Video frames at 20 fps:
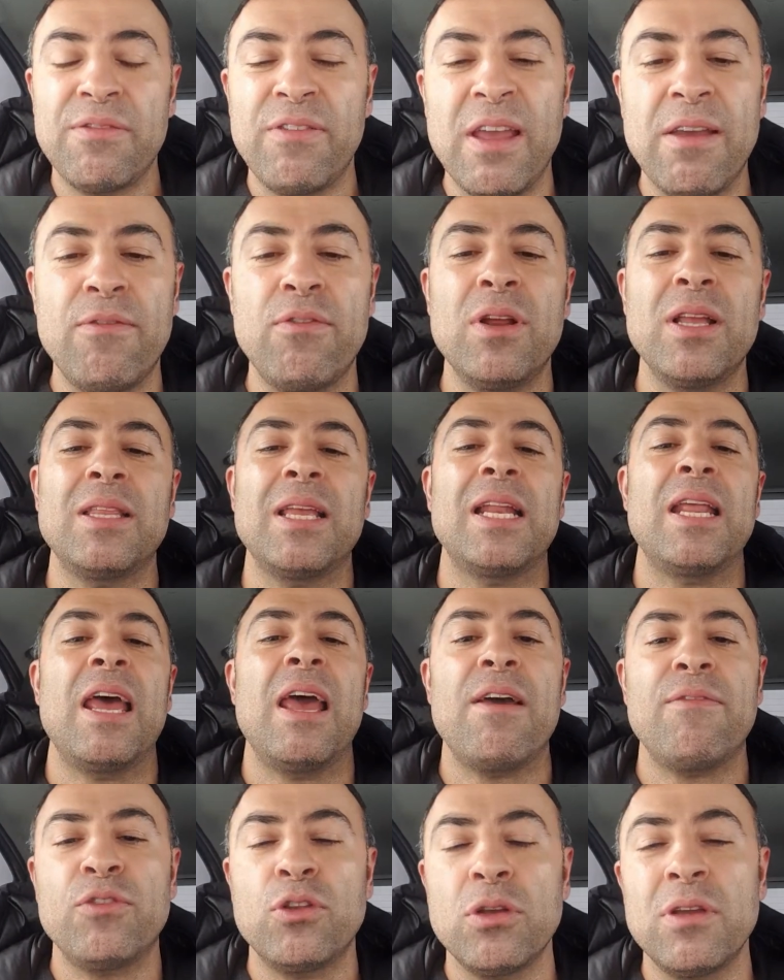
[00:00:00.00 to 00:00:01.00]
favorite, and I
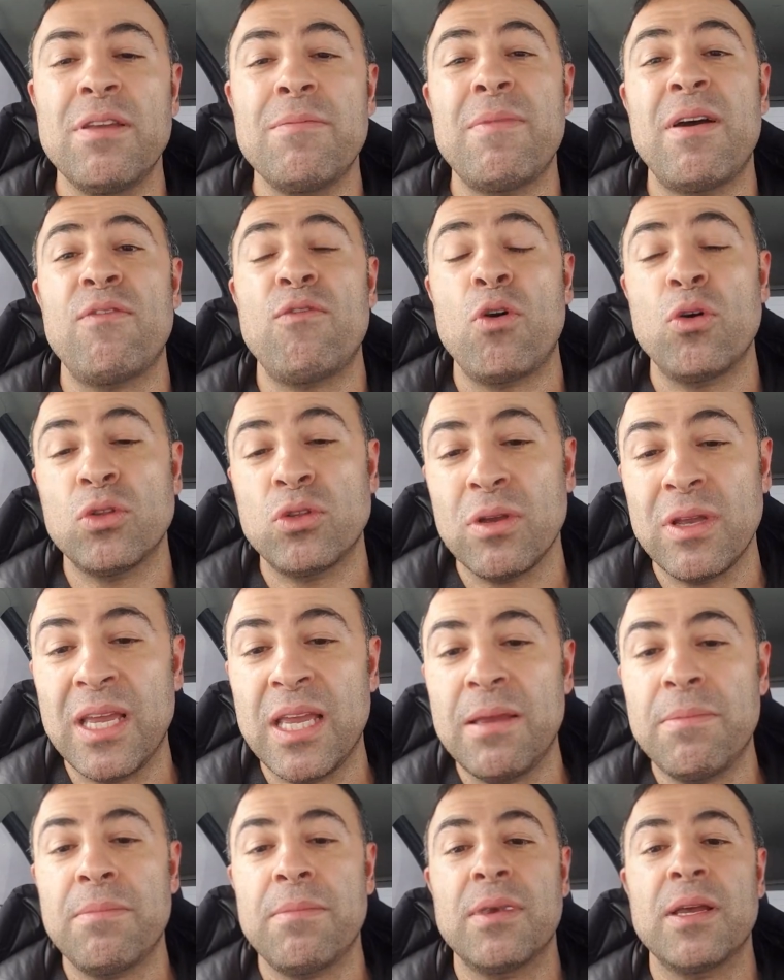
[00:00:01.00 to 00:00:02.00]
have to give my vote to
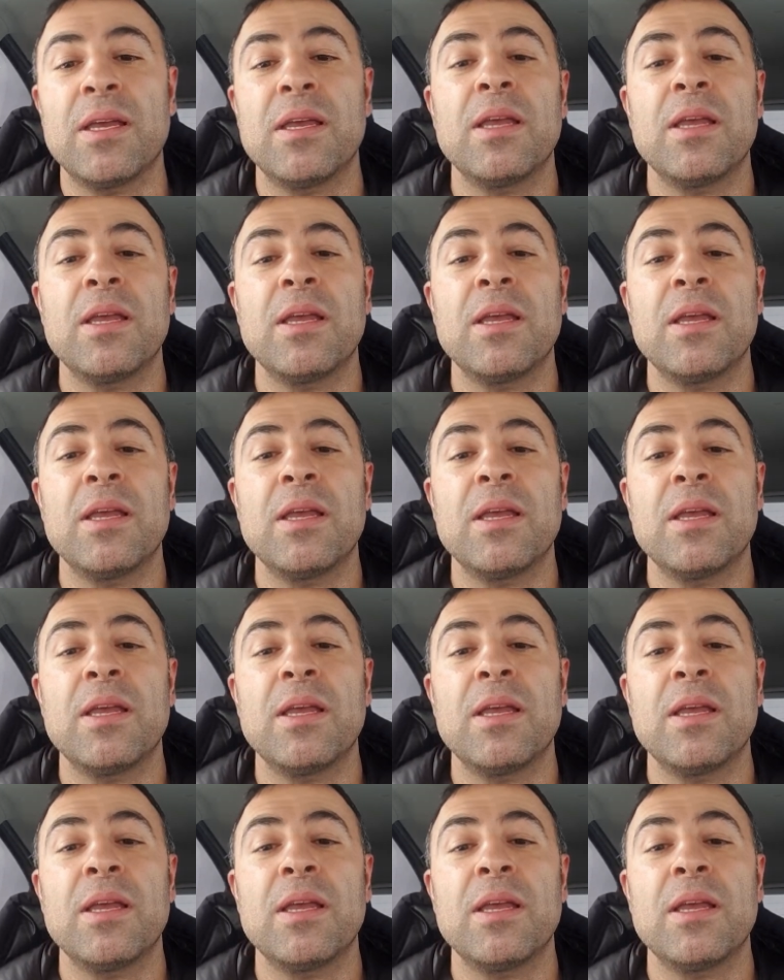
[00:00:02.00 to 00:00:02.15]
him,